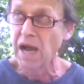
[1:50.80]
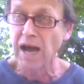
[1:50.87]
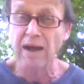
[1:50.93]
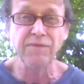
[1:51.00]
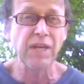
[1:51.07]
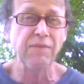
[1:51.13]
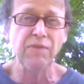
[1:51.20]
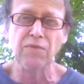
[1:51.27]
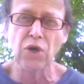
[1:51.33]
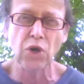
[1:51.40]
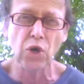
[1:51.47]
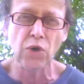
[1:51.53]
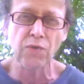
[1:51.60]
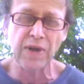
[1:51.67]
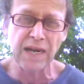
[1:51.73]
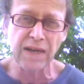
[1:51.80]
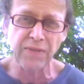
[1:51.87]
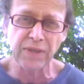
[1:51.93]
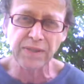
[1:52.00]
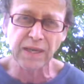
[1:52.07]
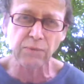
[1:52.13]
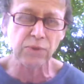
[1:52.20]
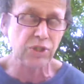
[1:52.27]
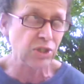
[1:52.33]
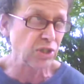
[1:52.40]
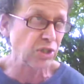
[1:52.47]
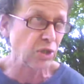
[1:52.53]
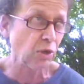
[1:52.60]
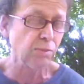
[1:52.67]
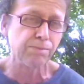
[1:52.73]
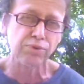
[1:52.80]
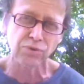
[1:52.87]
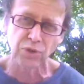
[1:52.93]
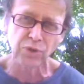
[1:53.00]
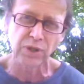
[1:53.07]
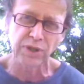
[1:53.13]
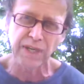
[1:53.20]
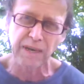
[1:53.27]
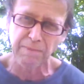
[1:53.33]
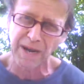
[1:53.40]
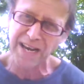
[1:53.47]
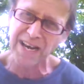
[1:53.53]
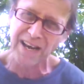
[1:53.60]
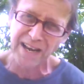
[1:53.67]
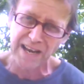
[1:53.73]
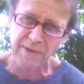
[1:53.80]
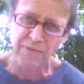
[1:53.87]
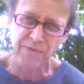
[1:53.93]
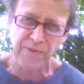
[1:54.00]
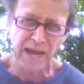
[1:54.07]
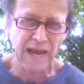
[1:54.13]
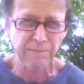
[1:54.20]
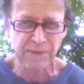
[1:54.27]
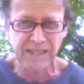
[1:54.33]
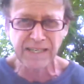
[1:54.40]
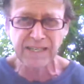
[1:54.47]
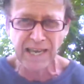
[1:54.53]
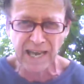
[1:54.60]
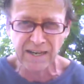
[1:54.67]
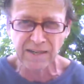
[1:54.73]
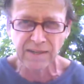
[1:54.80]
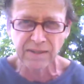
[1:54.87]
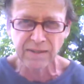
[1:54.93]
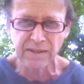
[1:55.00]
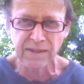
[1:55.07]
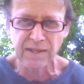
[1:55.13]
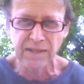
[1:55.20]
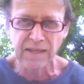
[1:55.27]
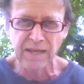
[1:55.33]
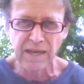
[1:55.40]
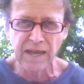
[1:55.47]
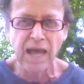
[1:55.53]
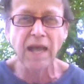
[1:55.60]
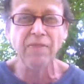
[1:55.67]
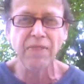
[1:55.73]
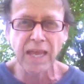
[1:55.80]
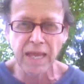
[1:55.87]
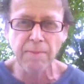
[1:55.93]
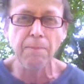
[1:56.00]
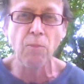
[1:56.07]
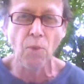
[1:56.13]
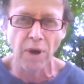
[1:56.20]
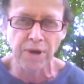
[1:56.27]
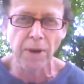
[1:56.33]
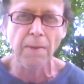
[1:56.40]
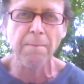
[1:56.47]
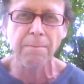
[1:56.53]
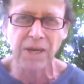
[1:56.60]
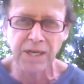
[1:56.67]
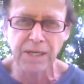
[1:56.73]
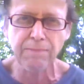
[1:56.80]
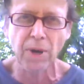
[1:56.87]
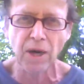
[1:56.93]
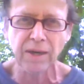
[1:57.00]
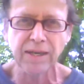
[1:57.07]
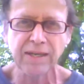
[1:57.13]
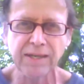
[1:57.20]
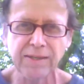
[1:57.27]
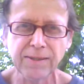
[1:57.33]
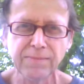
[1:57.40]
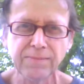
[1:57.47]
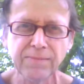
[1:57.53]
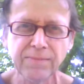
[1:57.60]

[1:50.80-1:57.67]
I've never even heard of anything that was so brutal in my life happening in Canada. And they want to plea bargain it.